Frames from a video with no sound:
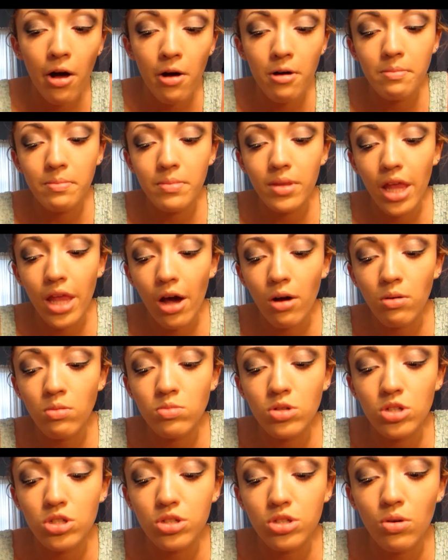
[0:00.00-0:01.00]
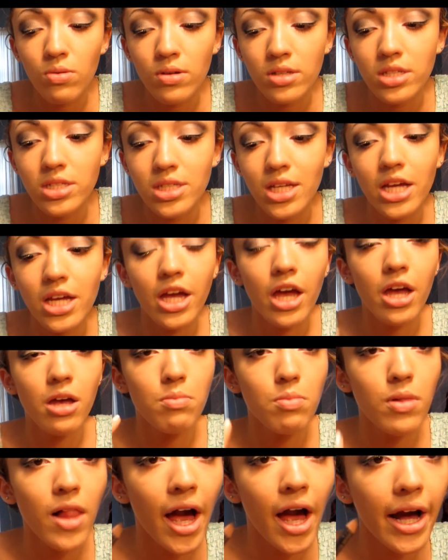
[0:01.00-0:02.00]
Now I'm just going to take a
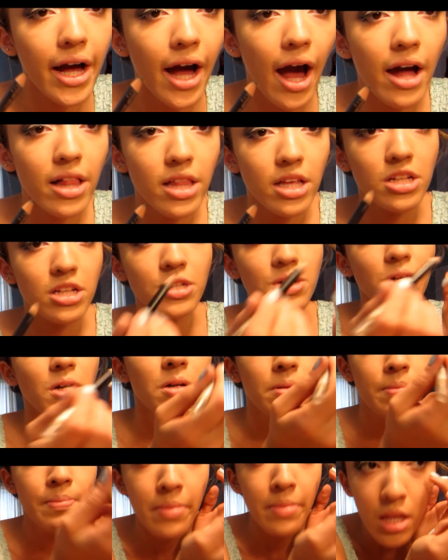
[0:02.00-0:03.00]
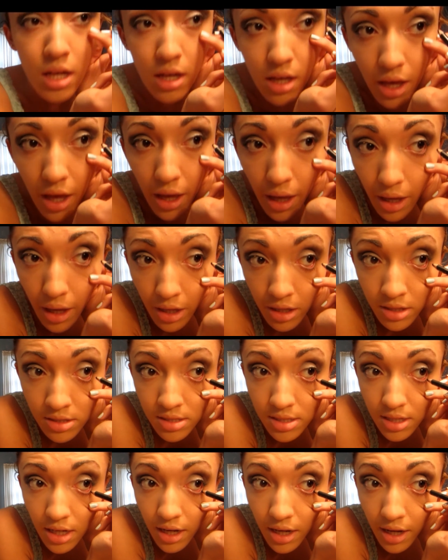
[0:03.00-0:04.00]
black eyeliner,
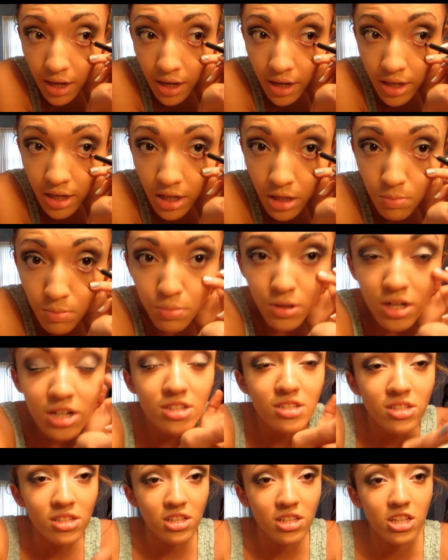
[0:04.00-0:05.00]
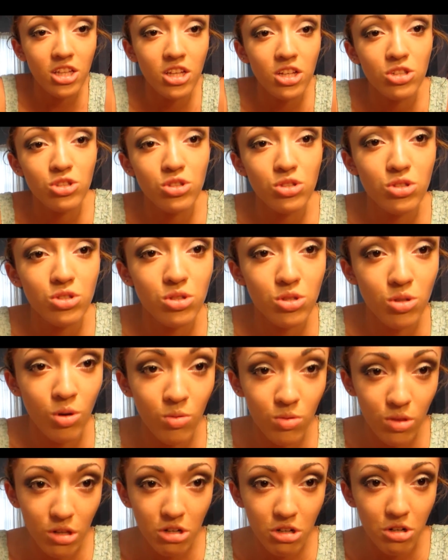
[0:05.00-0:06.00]
and I personally
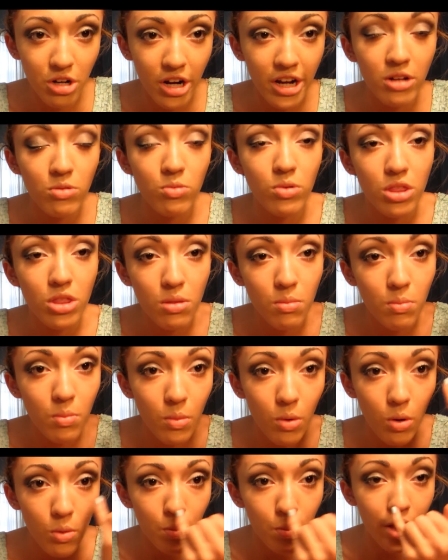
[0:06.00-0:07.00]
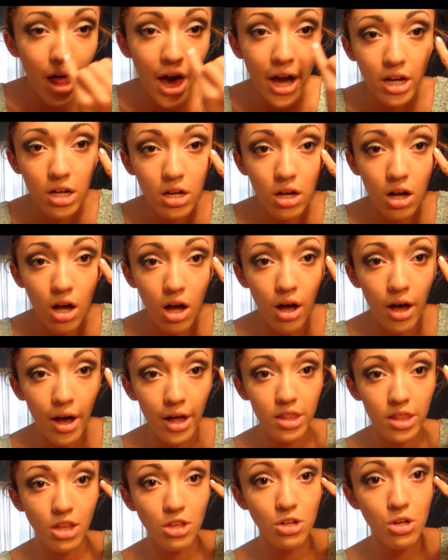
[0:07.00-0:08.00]
don't look great with black
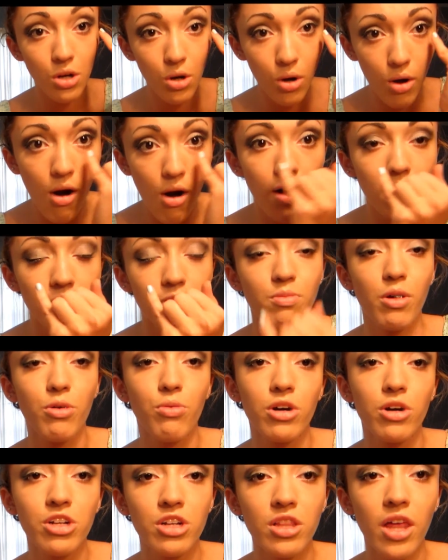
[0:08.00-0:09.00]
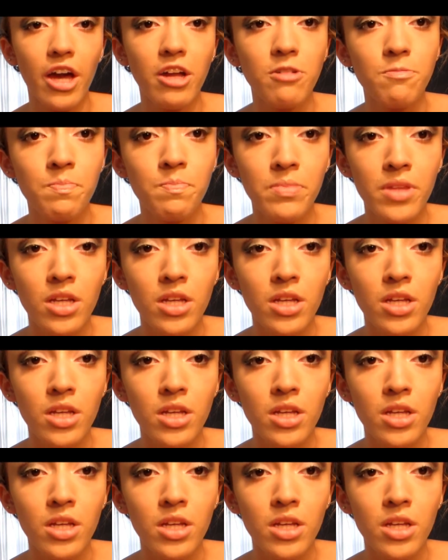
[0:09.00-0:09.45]
eyeliner all in my waterline.